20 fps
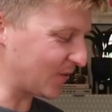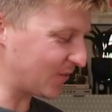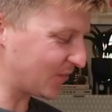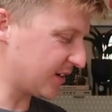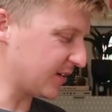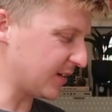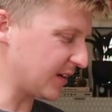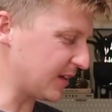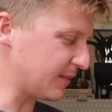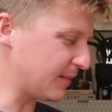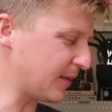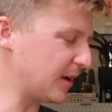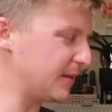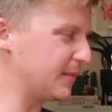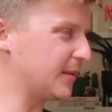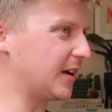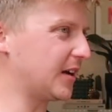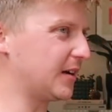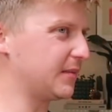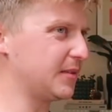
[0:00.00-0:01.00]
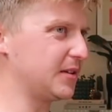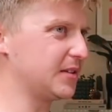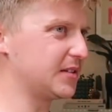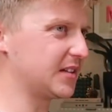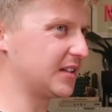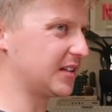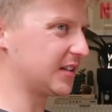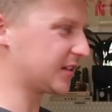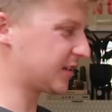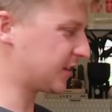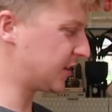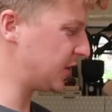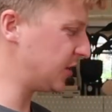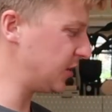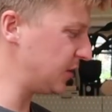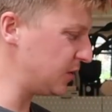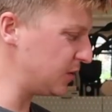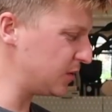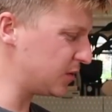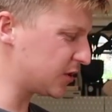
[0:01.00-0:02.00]
So at the moment I'm using this
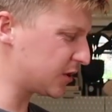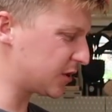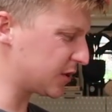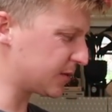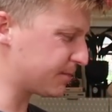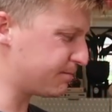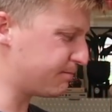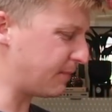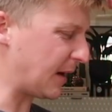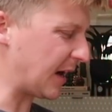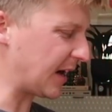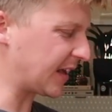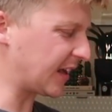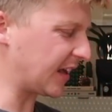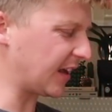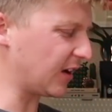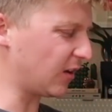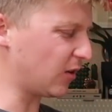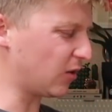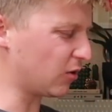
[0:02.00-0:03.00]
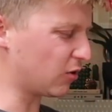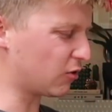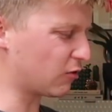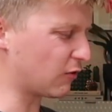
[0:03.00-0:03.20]
huge just bucket, or